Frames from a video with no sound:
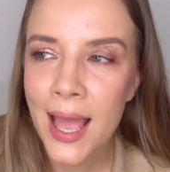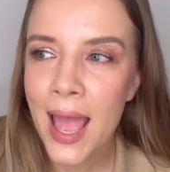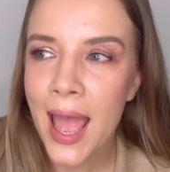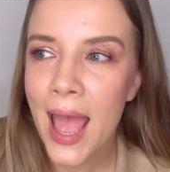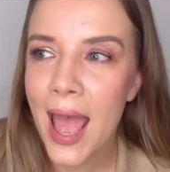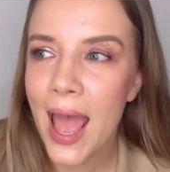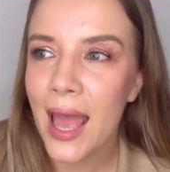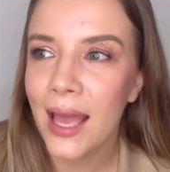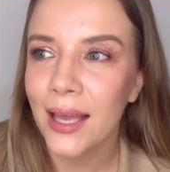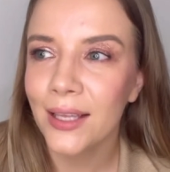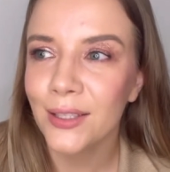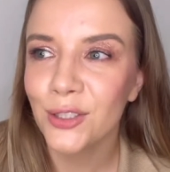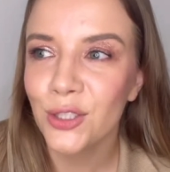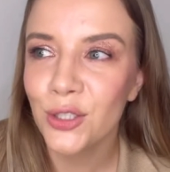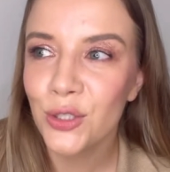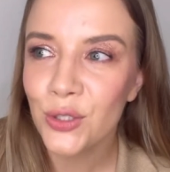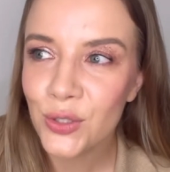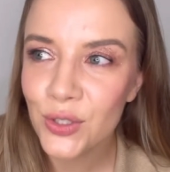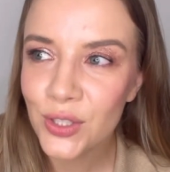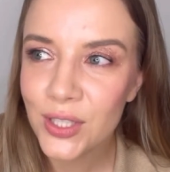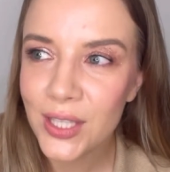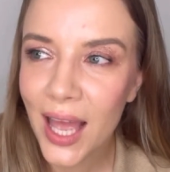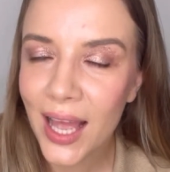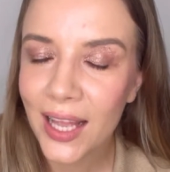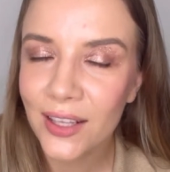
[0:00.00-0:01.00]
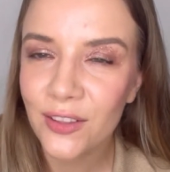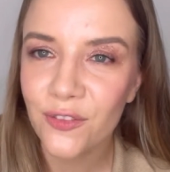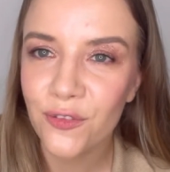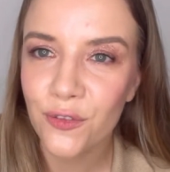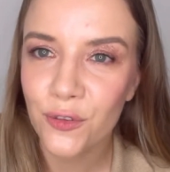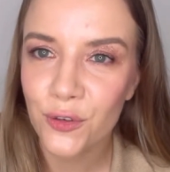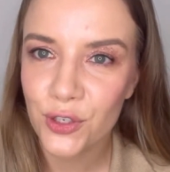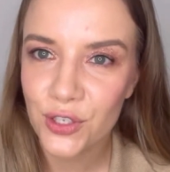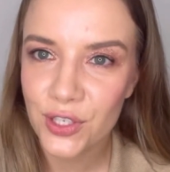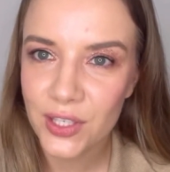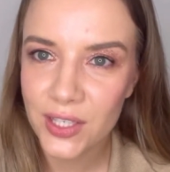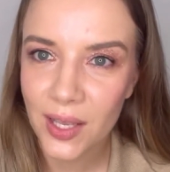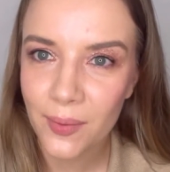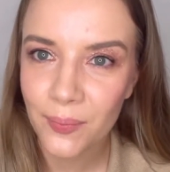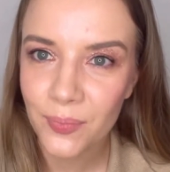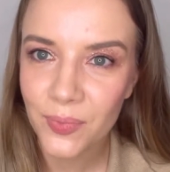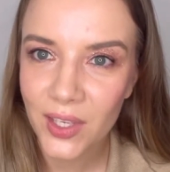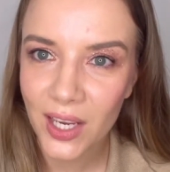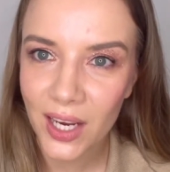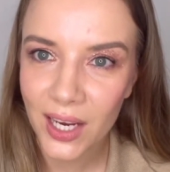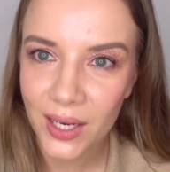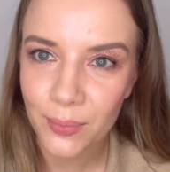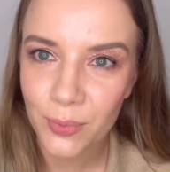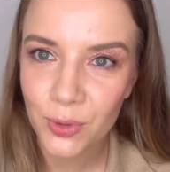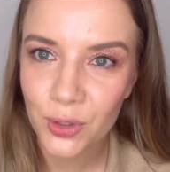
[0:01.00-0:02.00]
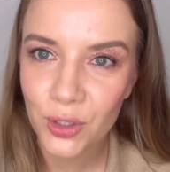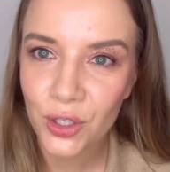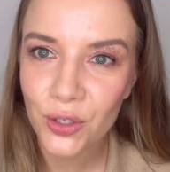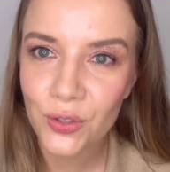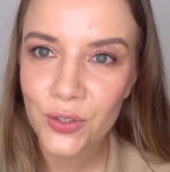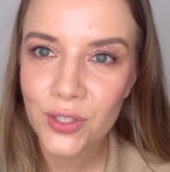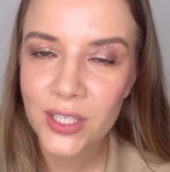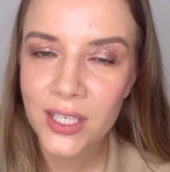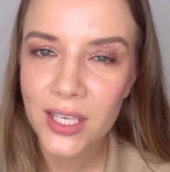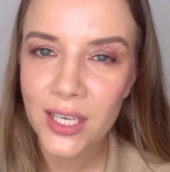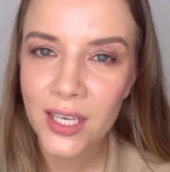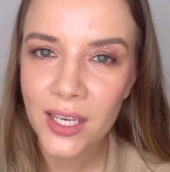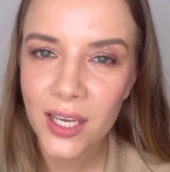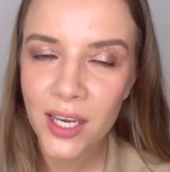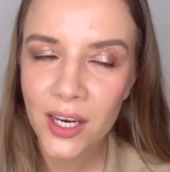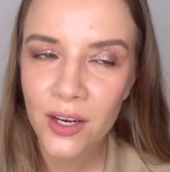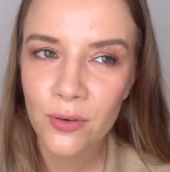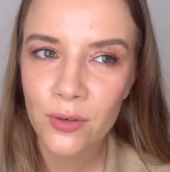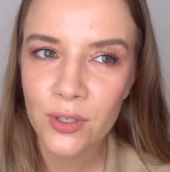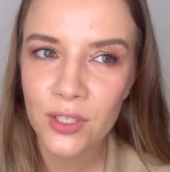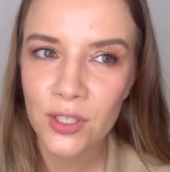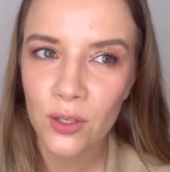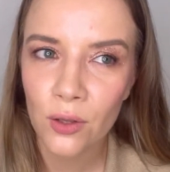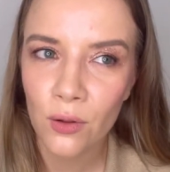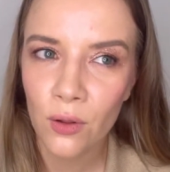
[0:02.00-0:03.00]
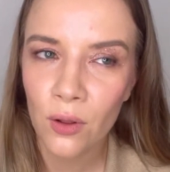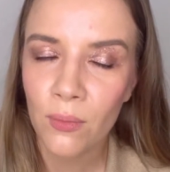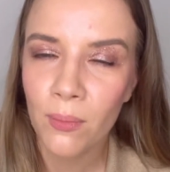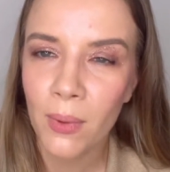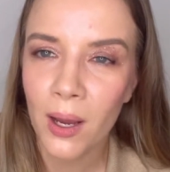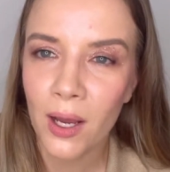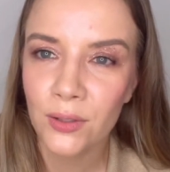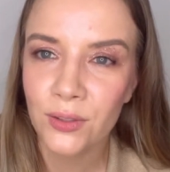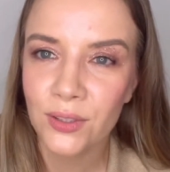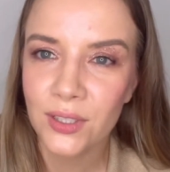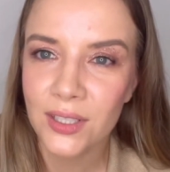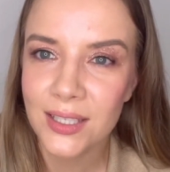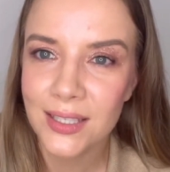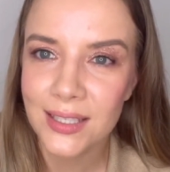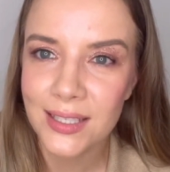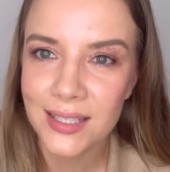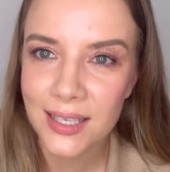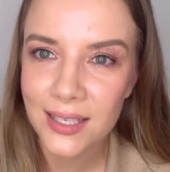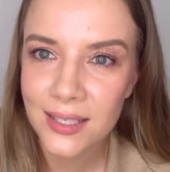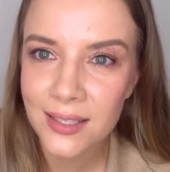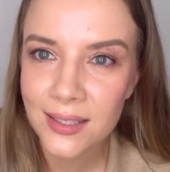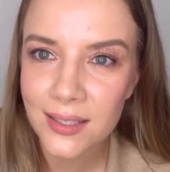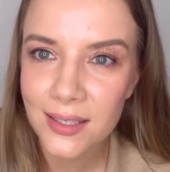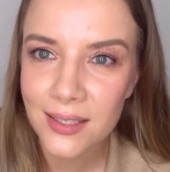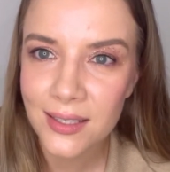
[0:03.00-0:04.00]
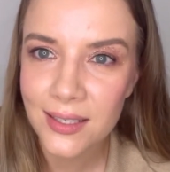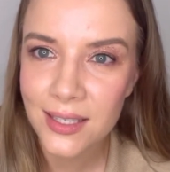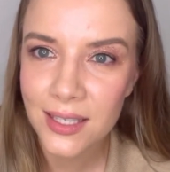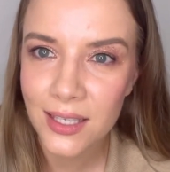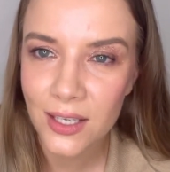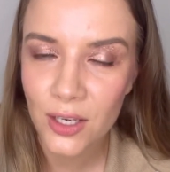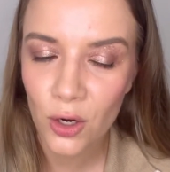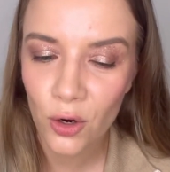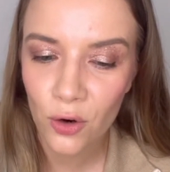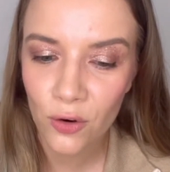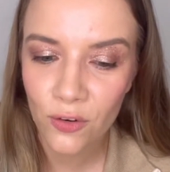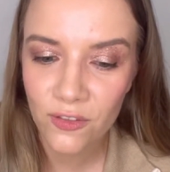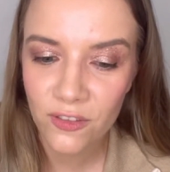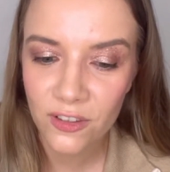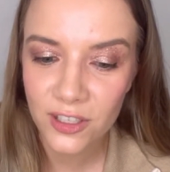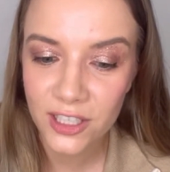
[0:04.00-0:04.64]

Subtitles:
and use that for some time. Skincare is all about consistency over